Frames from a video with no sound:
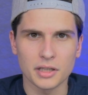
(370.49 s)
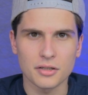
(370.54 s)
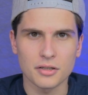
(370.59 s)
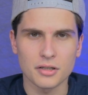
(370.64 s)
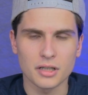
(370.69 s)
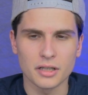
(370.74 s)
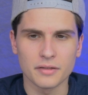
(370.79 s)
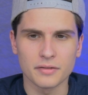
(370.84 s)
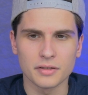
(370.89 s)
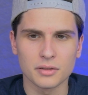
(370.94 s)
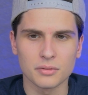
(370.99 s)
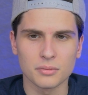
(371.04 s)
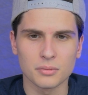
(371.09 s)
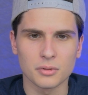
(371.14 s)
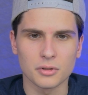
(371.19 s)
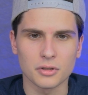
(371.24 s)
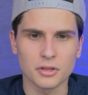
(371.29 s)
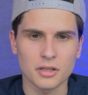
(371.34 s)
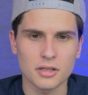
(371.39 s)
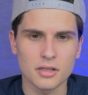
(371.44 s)
sure everything
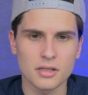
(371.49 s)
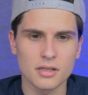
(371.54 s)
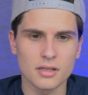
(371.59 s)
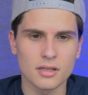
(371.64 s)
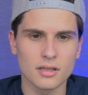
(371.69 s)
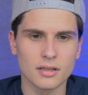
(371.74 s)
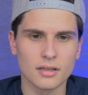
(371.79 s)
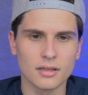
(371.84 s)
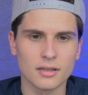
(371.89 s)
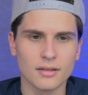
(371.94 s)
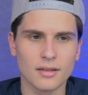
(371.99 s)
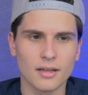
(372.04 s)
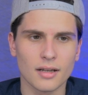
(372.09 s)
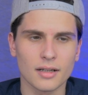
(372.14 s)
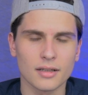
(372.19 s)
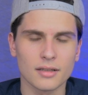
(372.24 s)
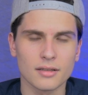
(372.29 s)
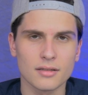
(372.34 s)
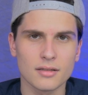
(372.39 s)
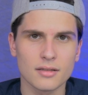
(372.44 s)
works
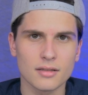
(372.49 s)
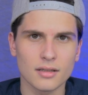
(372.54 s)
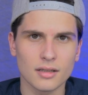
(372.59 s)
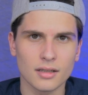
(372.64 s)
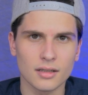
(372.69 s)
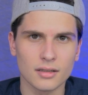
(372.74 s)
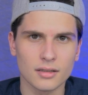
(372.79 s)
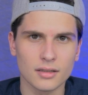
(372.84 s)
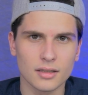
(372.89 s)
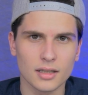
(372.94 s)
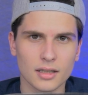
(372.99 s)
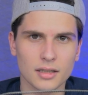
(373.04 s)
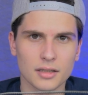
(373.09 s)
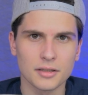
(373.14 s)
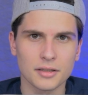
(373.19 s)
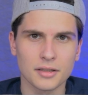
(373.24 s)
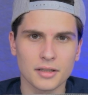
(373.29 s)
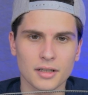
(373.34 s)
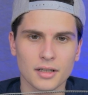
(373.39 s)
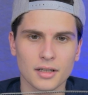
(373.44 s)
nice and there